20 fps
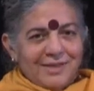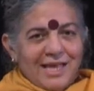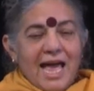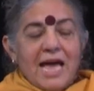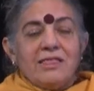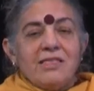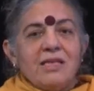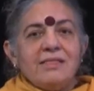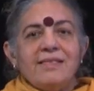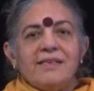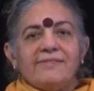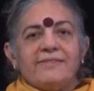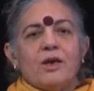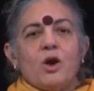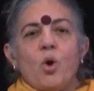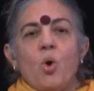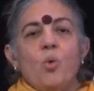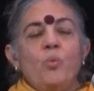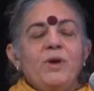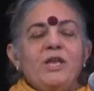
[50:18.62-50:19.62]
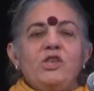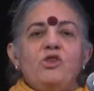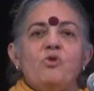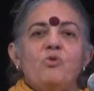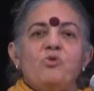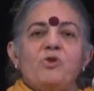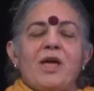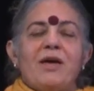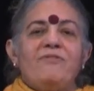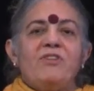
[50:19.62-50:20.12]
And then they say, oh, we
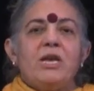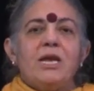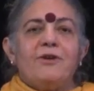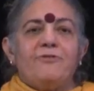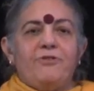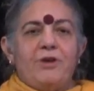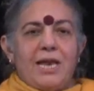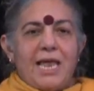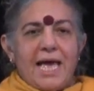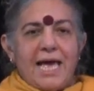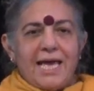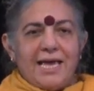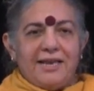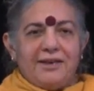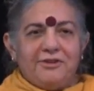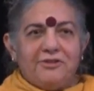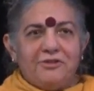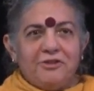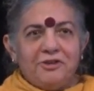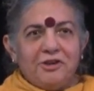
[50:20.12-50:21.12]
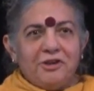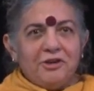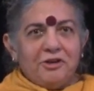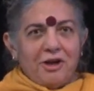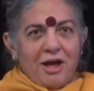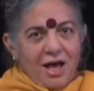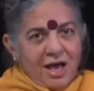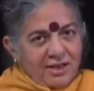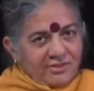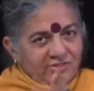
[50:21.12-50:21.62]
don't have enough land.
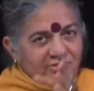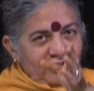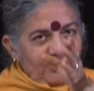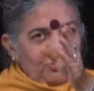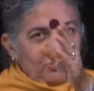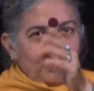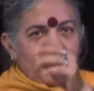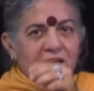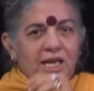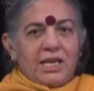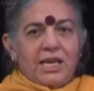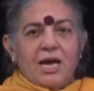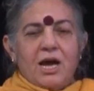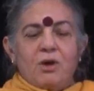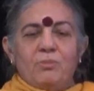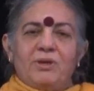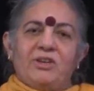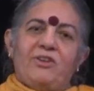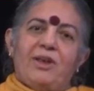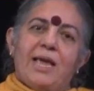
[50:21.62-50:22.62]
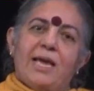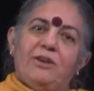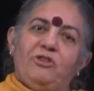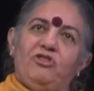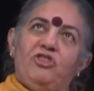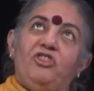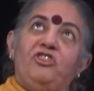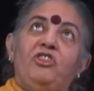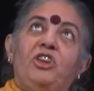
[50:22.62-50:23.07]
Ask the zucchini how much land she's